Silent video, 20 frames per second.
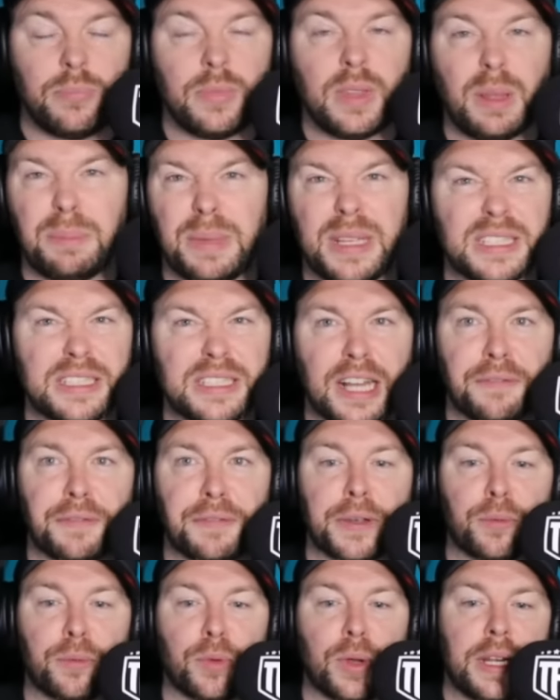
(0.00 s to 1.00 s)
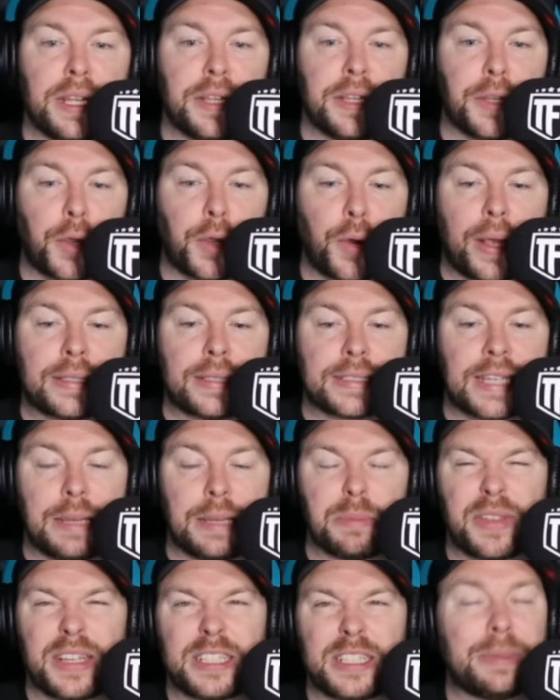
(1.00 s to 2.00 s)
means nothing really in the grand
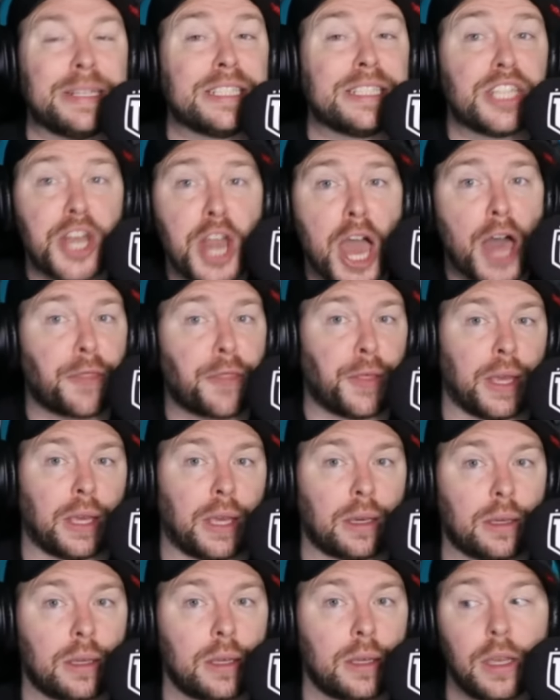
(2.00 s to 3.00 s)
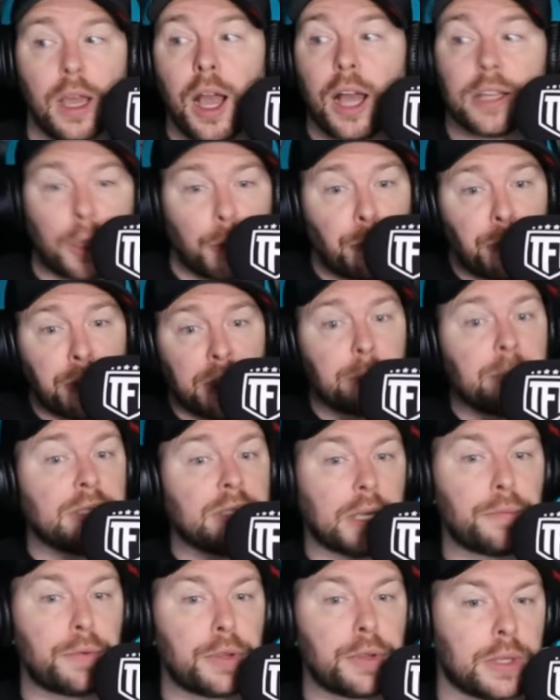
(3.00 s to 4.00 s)
scheme of things. It means nothing. I don't think it means
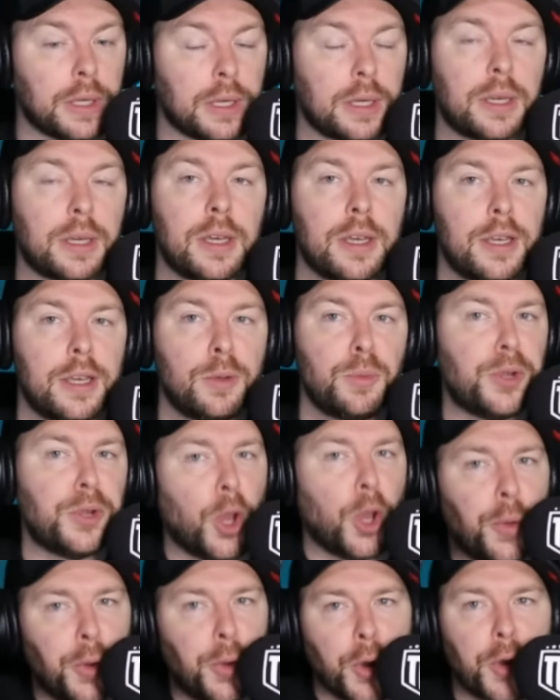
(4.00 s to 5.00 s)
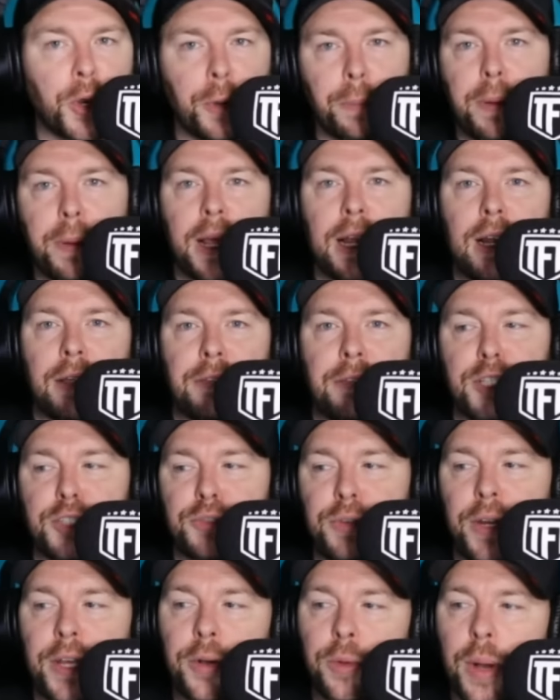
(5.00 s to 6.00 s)
everything. We know we're not going to play like this
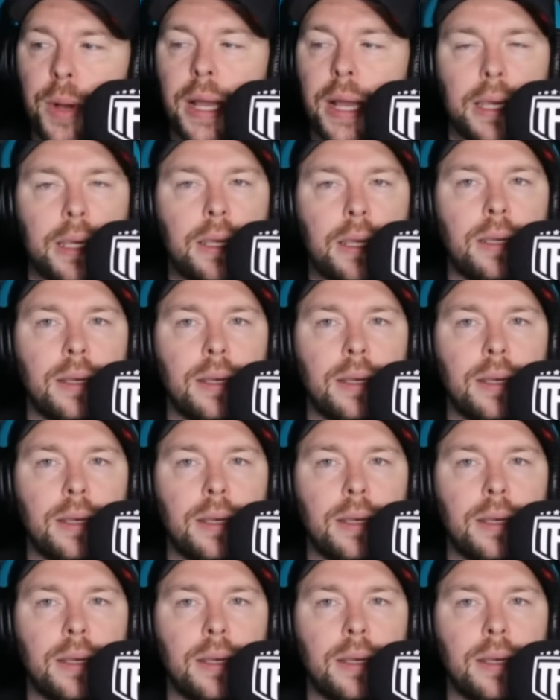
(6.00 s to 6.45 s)
straight away,